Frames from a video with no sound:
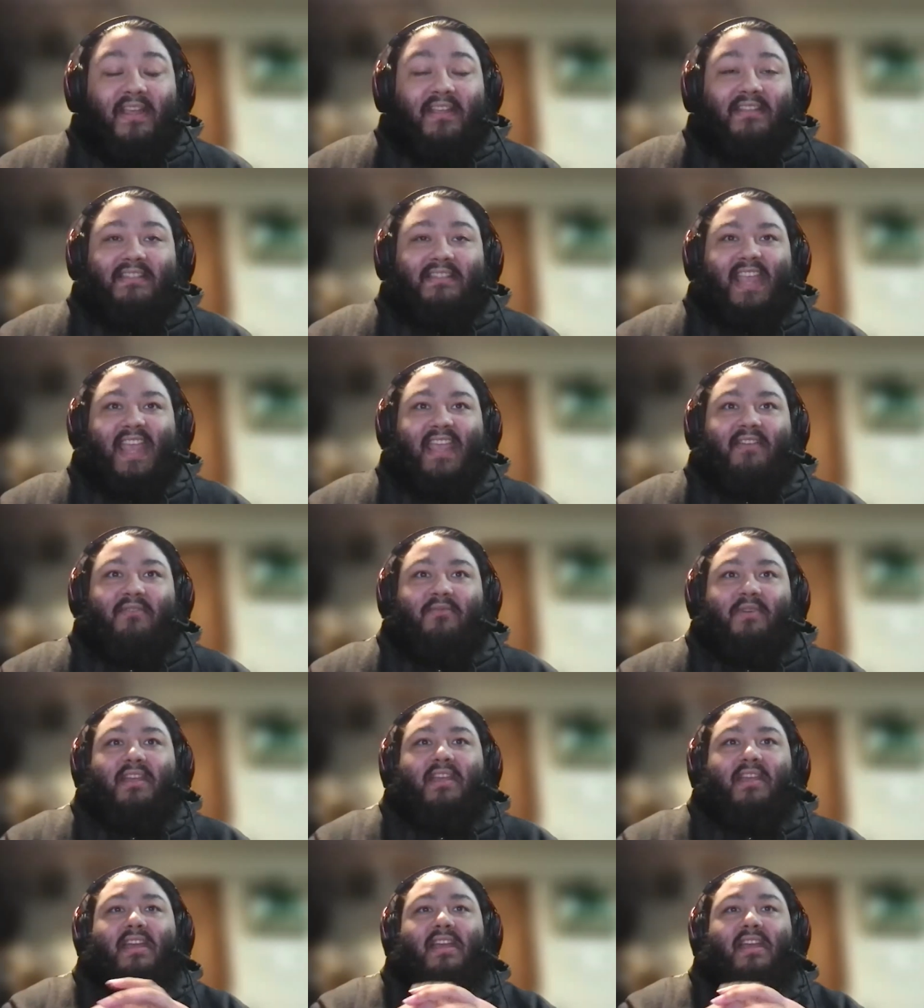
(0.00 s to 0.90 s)

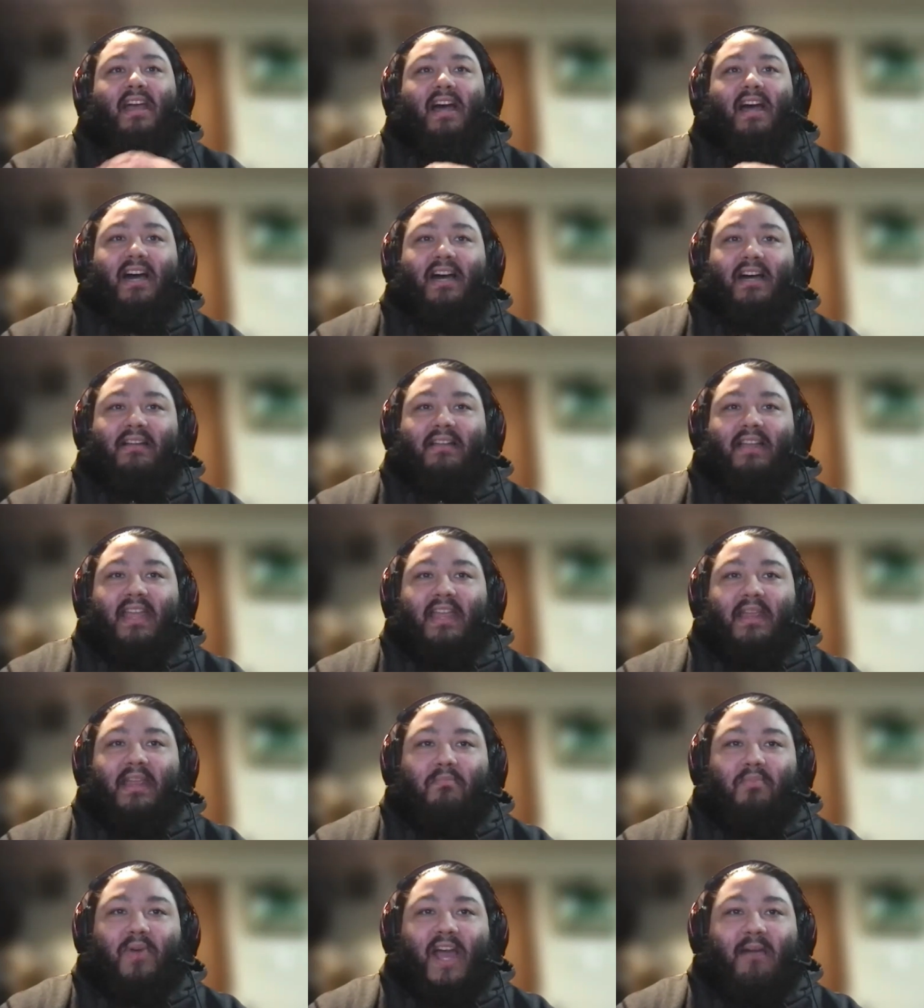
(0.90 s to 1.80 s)
takeaway? Uh,
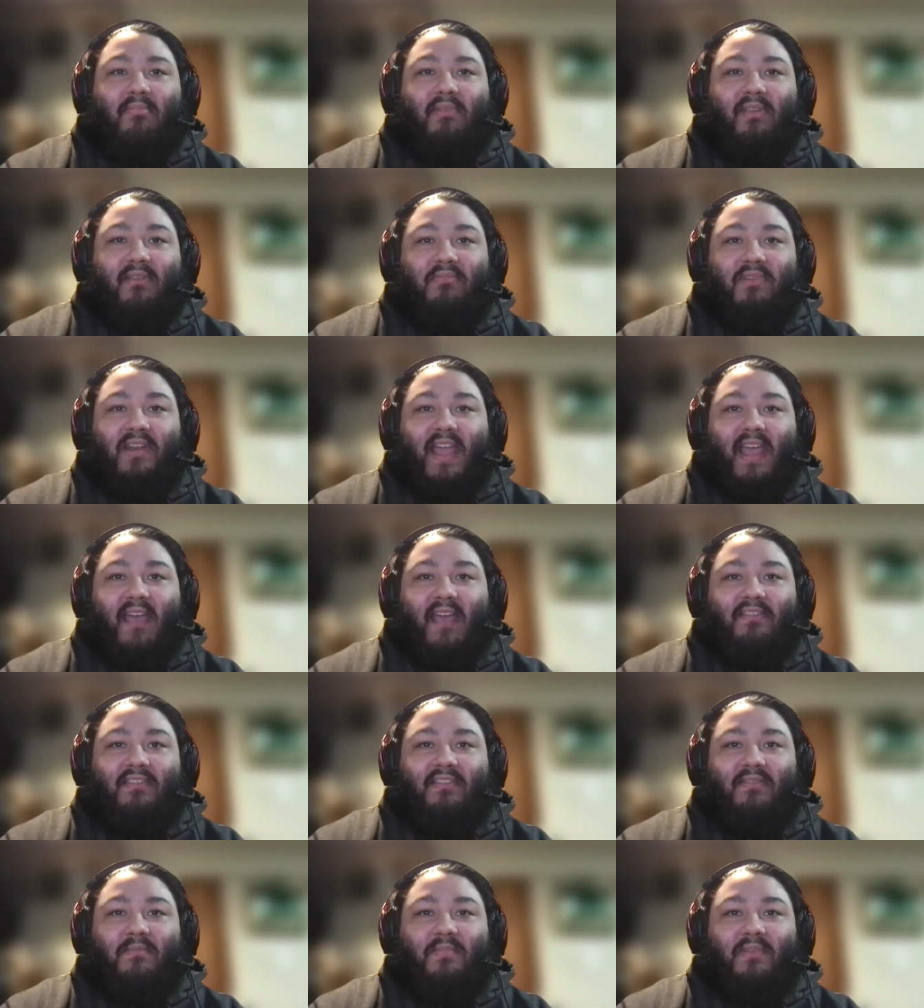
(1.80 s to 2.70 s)
it probably would have
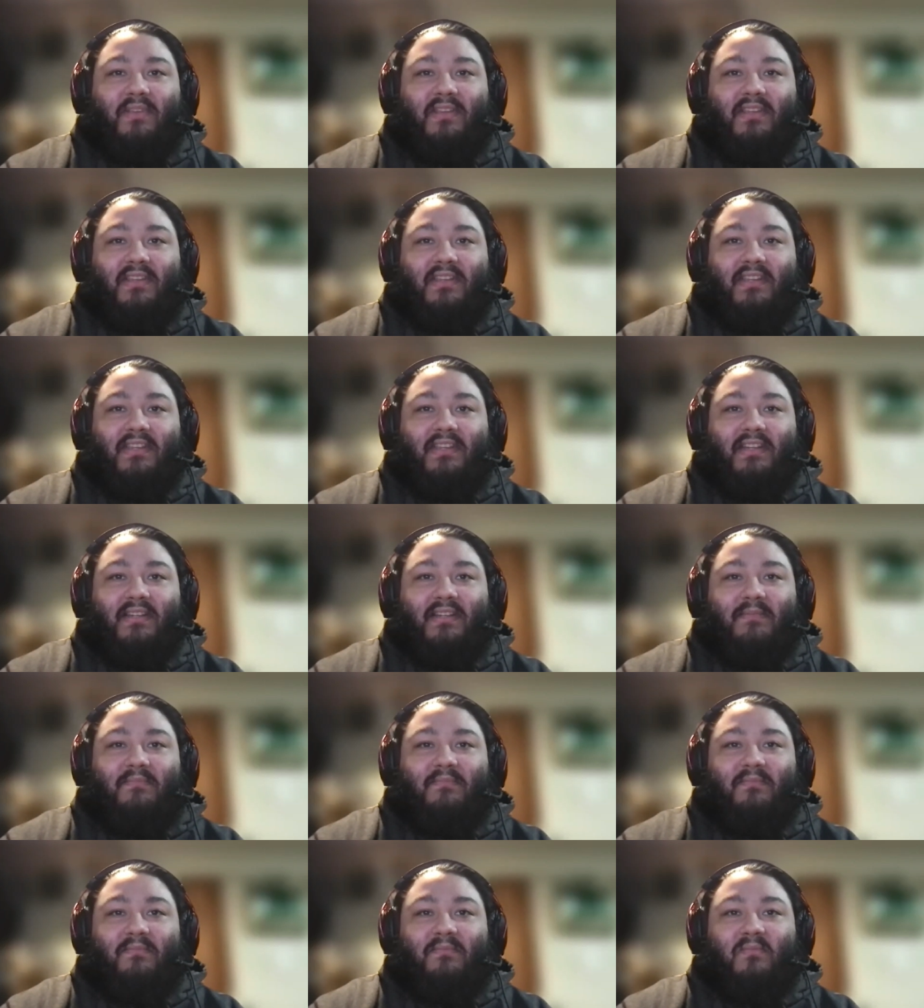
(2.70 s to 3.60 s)
to be,
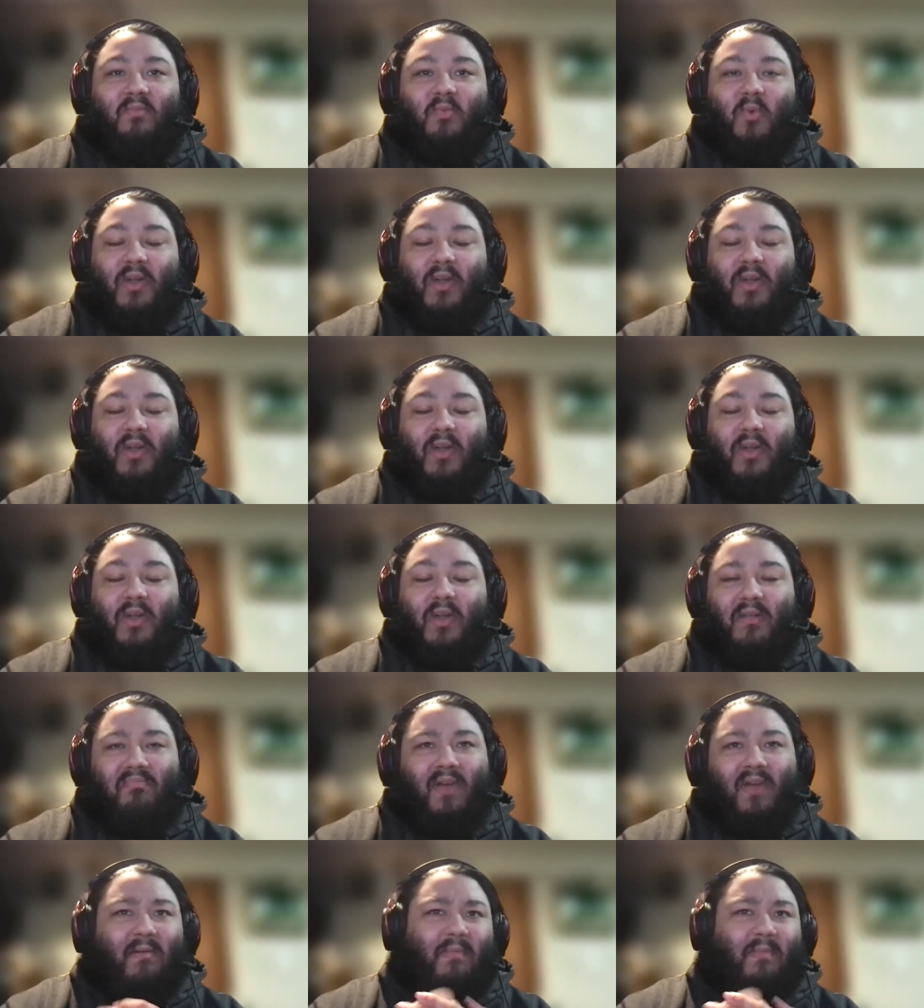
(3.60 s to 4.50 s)
um, well, it
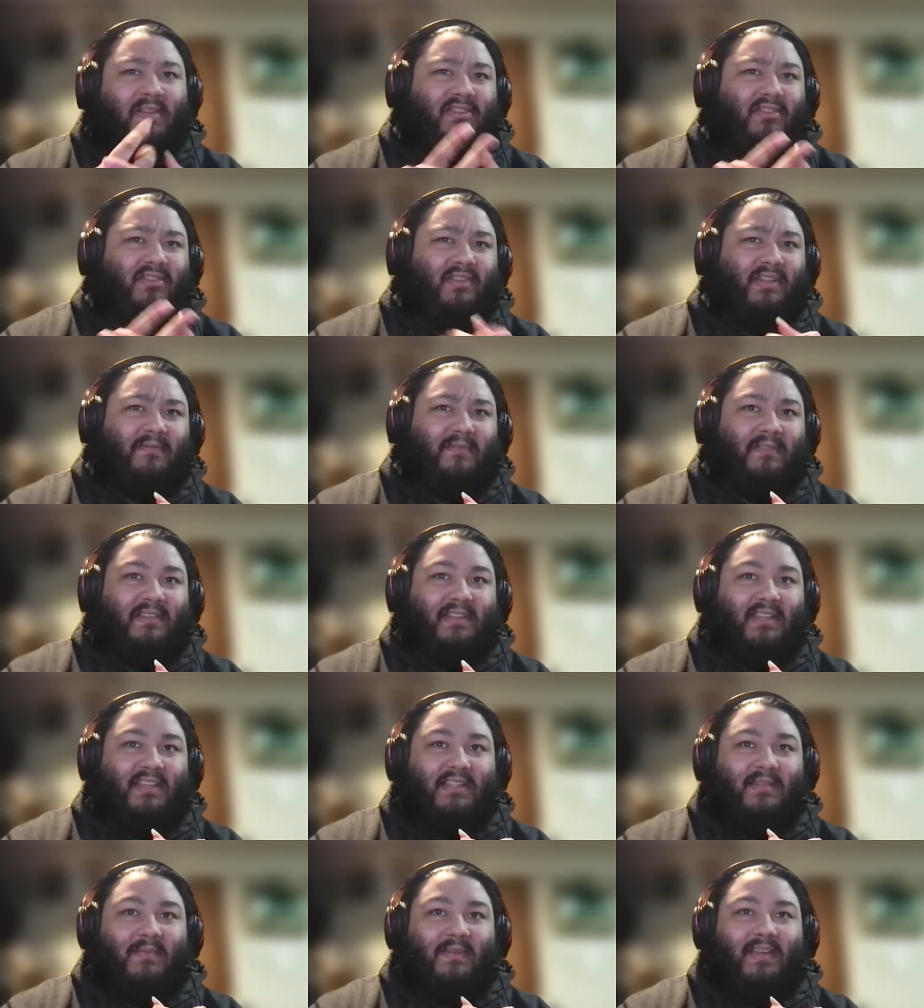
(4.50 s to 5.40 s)
probably be two different
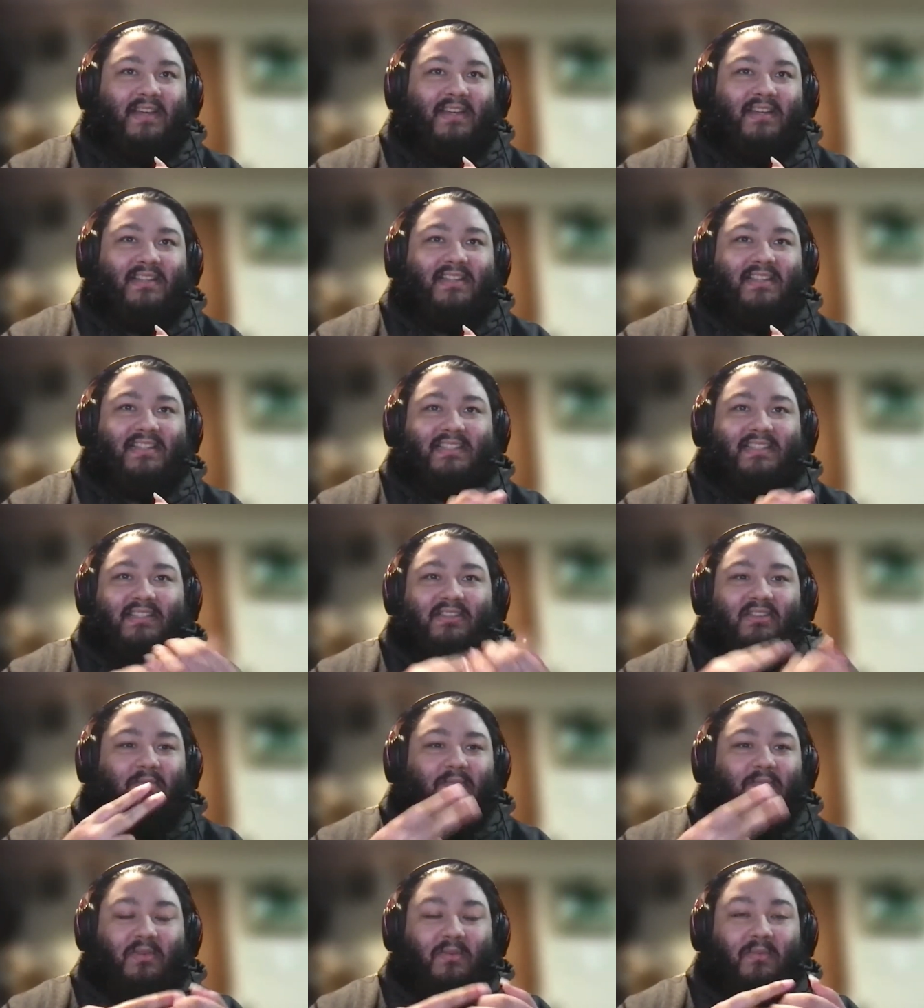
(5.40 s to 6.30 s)
things to be honest, because
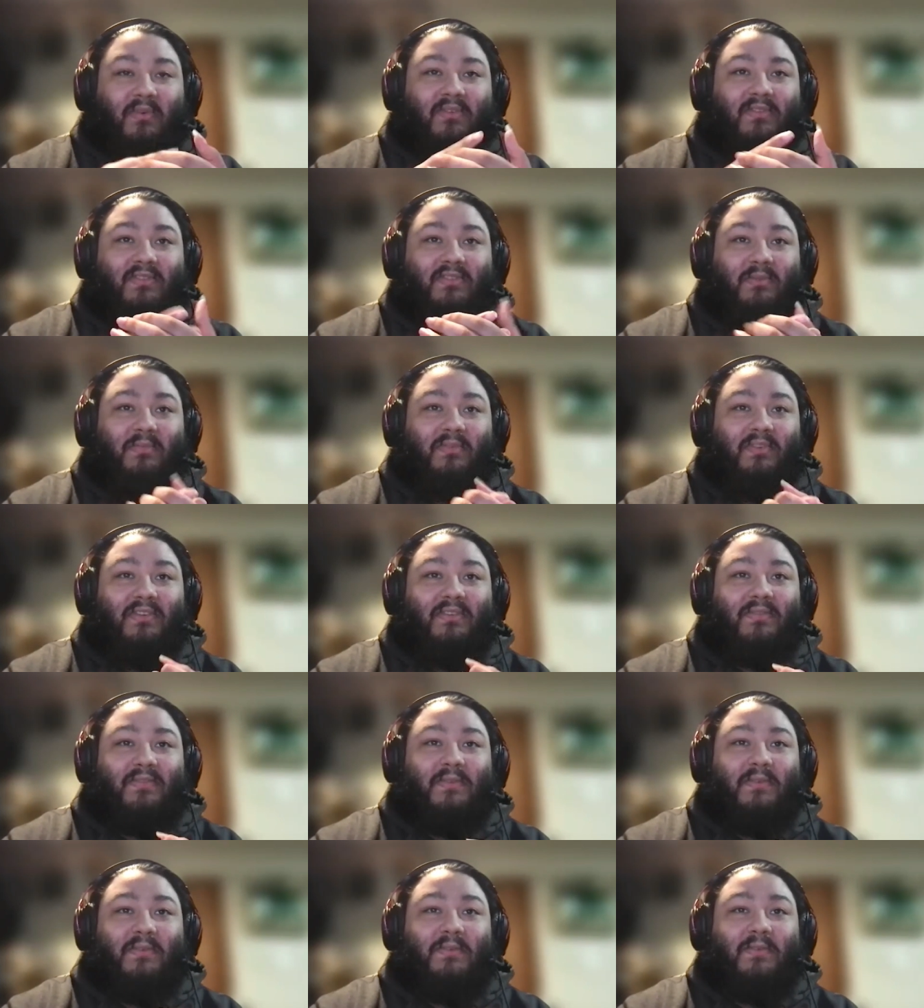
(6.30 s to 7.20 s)
they're they're both super
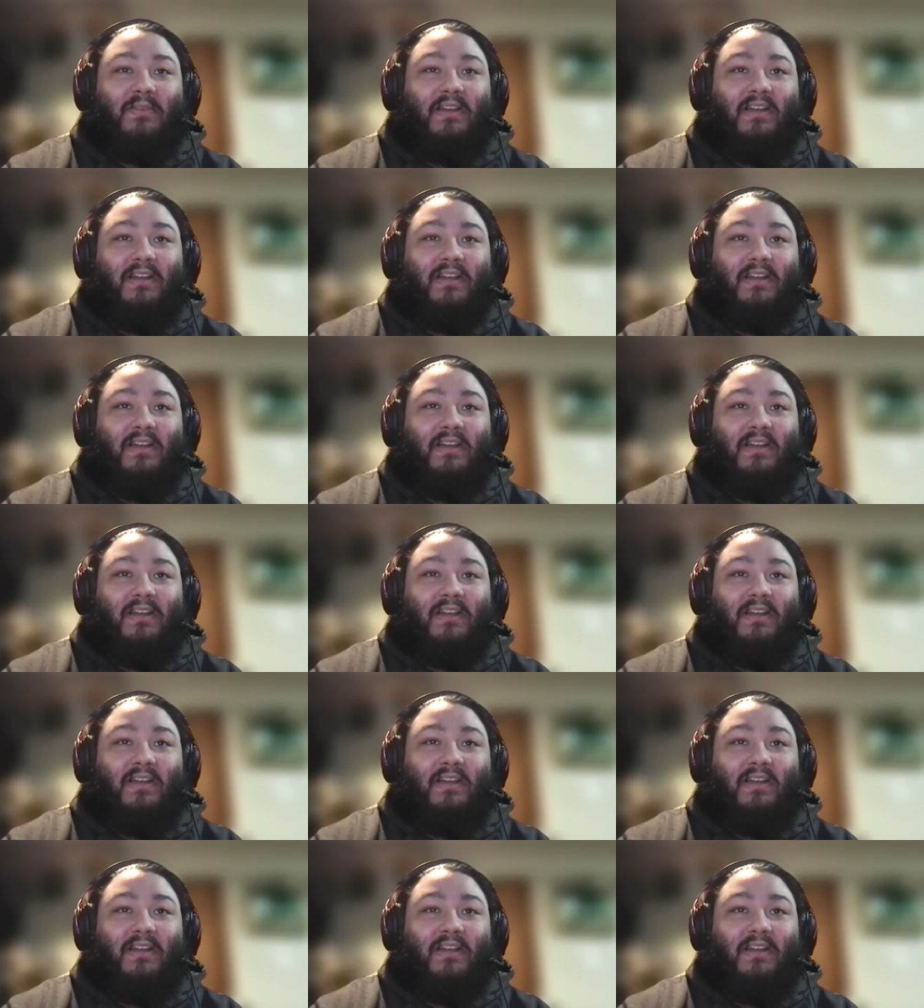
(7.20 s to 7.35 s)
useful.